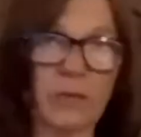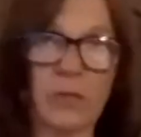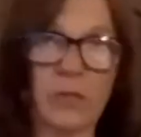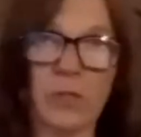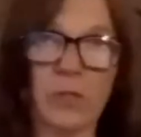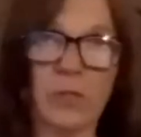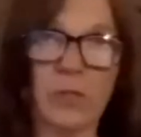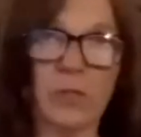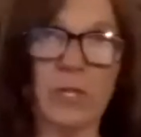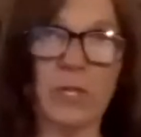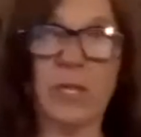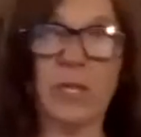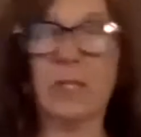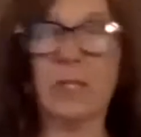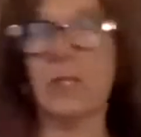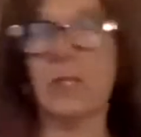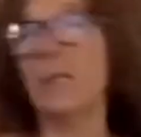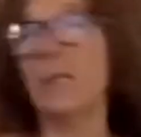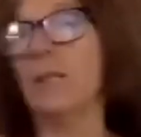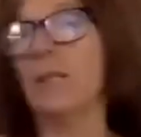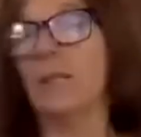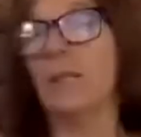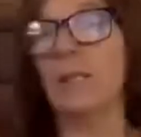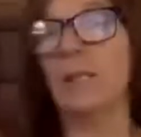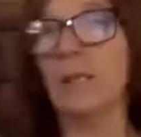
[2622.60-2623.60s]
days,
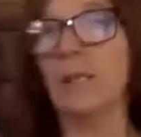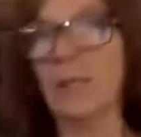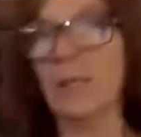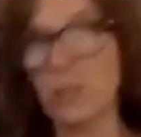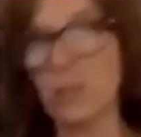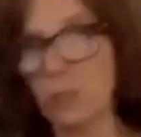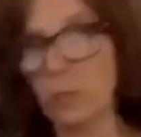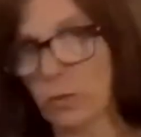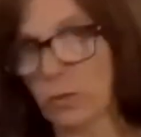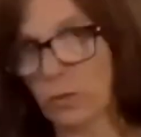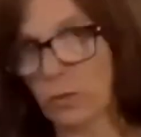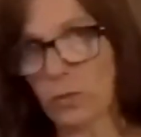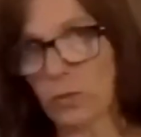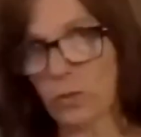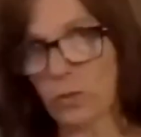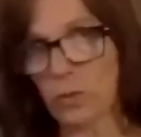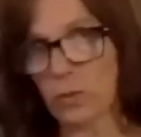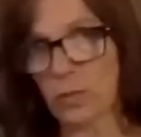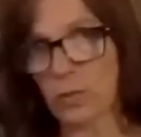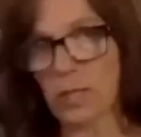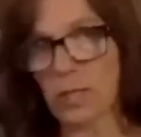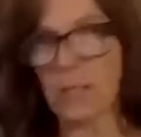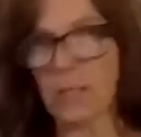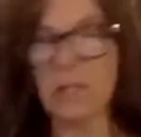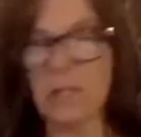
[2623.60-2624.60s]
Gutsu for 2
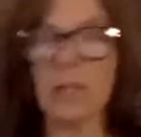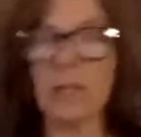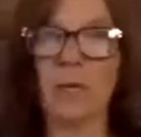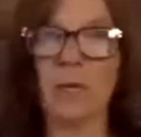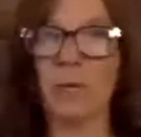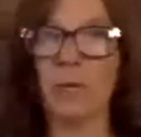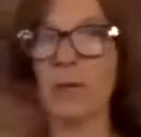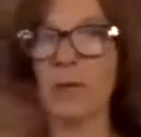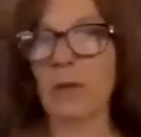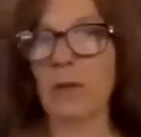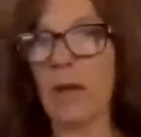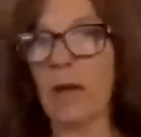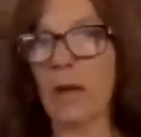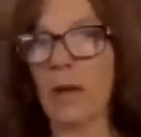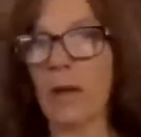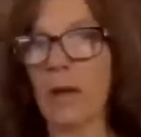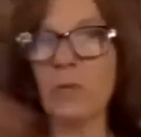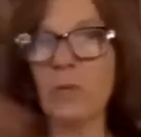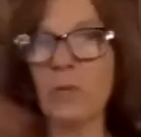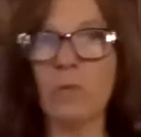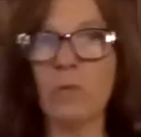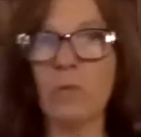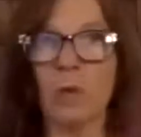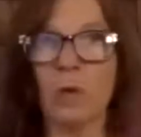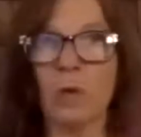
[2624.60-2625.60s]
days. I would
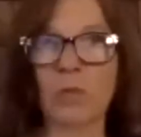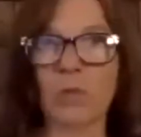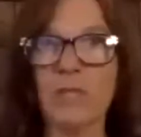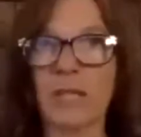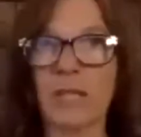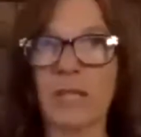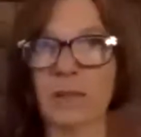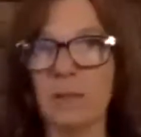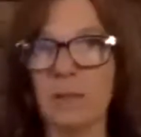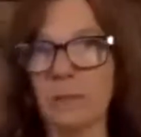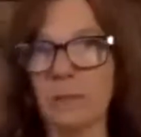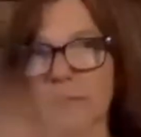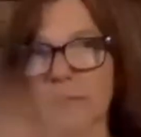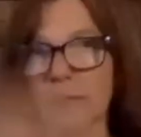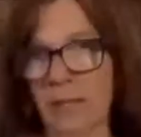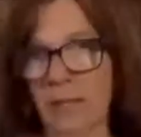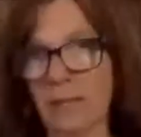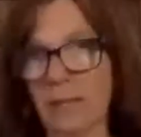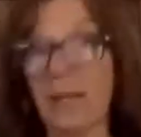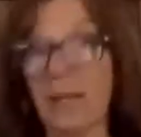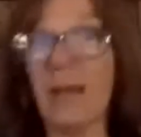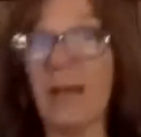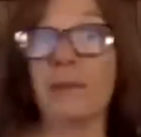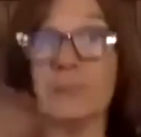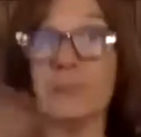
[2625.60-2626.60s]
rotate them like
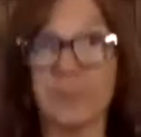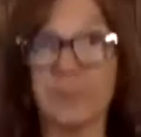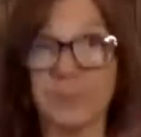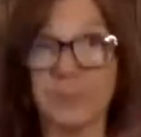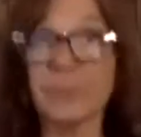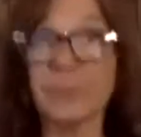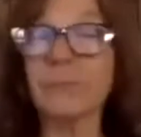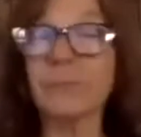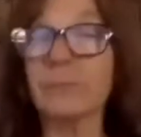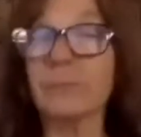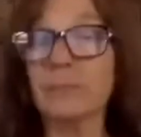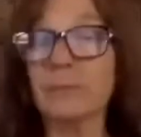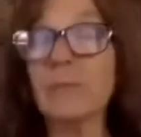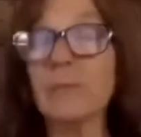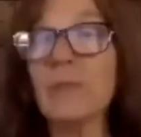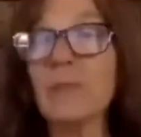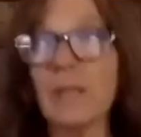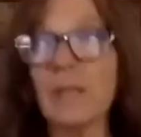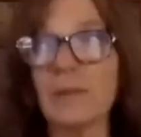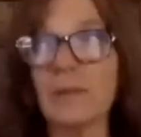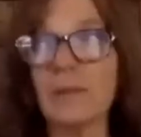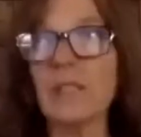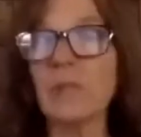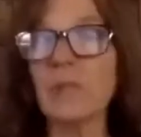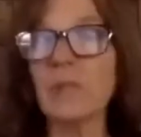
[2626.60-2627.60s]
that.
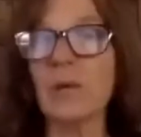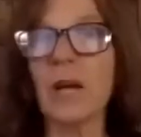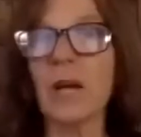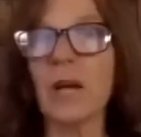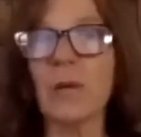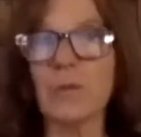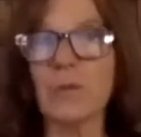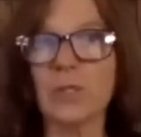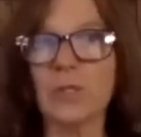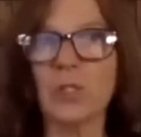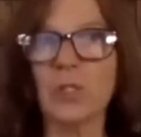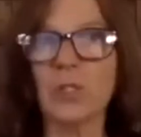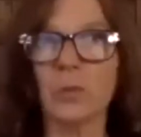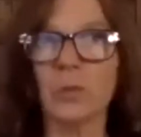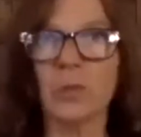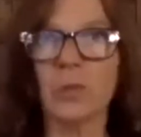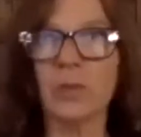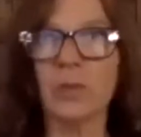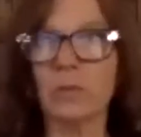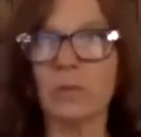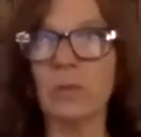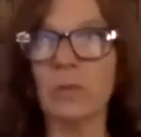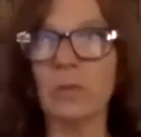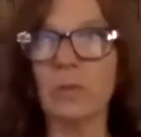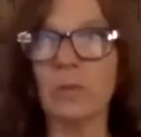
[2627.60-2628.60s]
That's what I would do
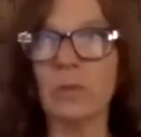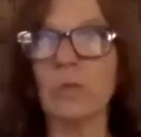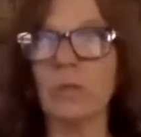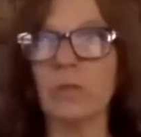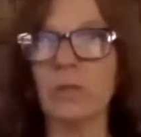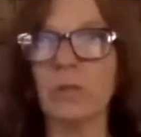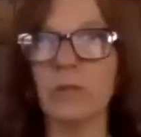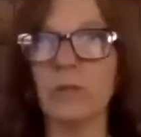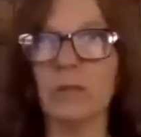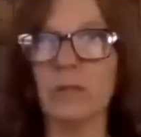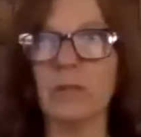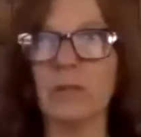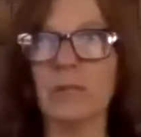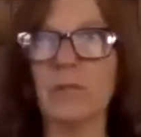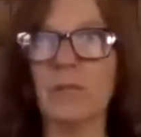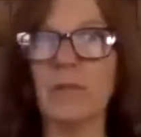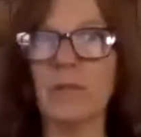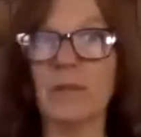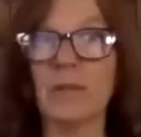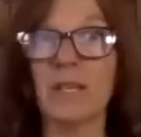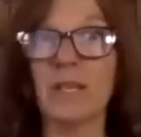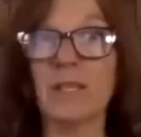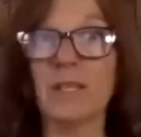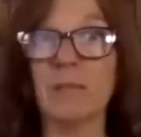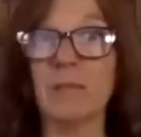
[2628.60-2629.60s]
with something that
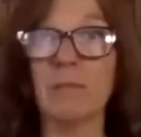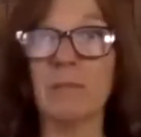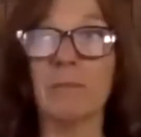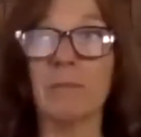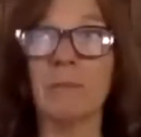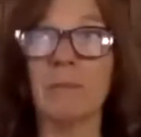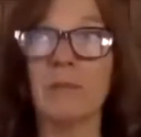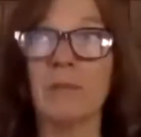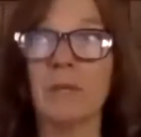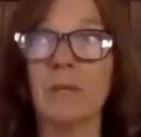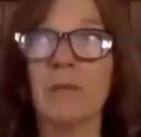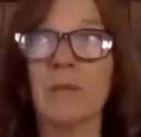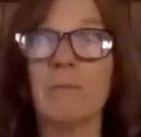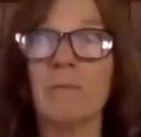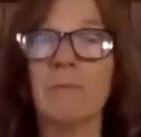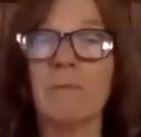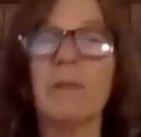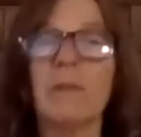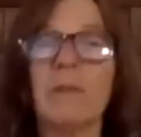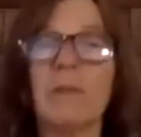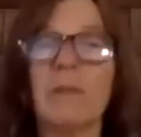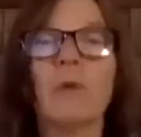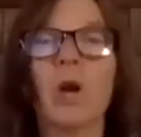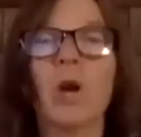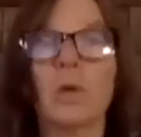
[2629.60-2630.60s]
is a
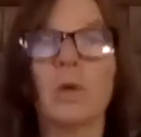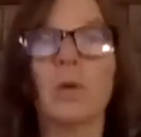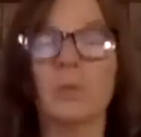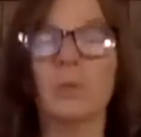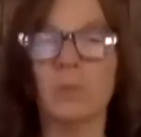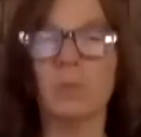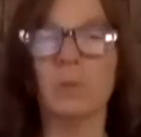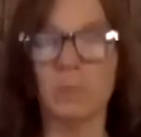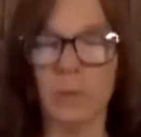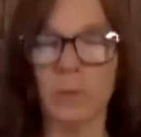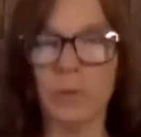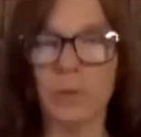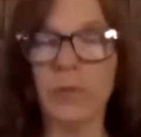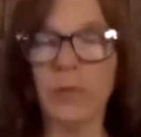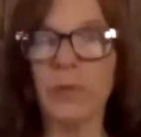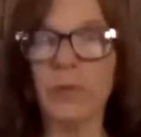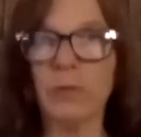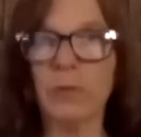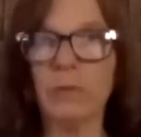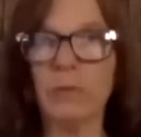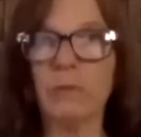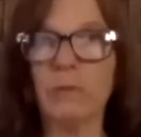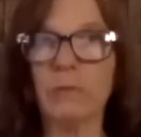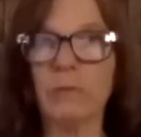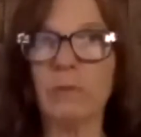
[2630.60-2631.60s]
big problem with
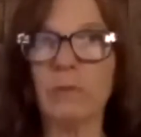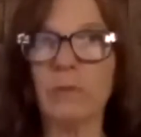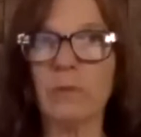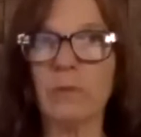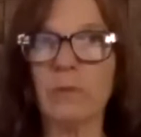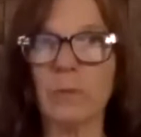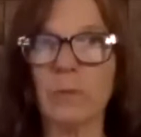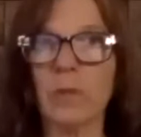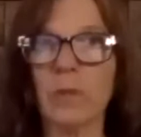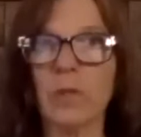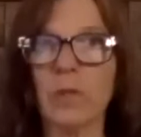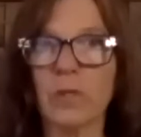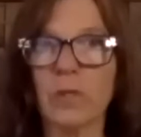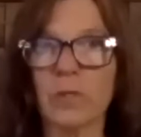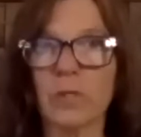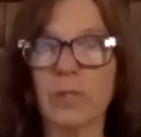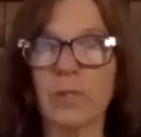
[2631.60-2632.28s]
fur balls.